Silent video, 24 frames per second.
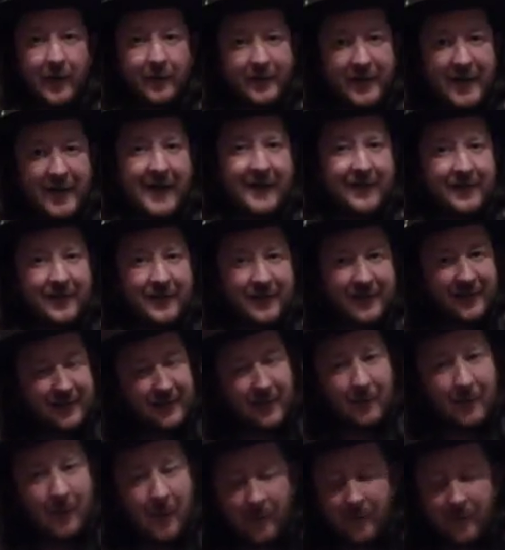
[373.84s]
enough to get
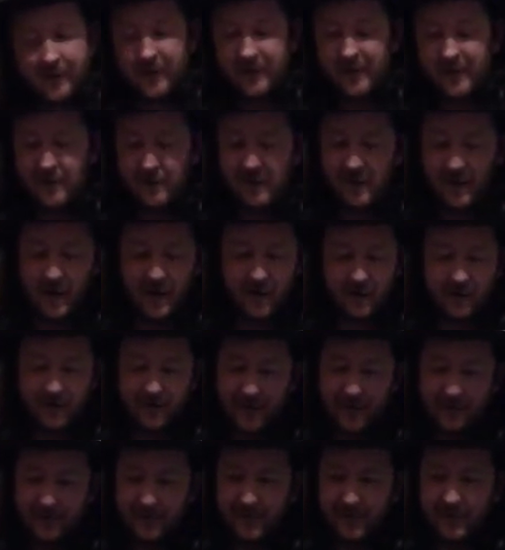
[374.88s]
a warrant a new car,
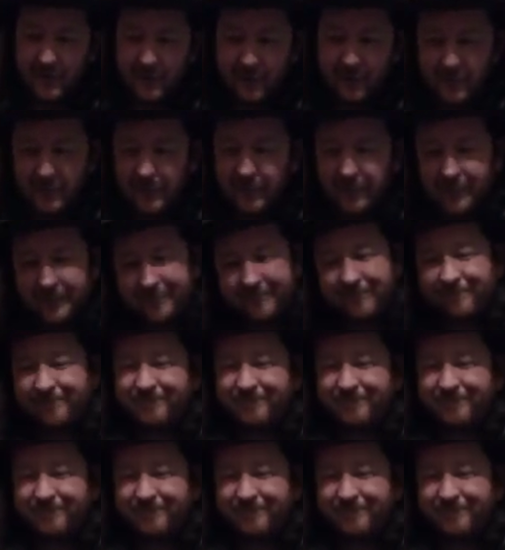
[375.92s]
because that would have cost more.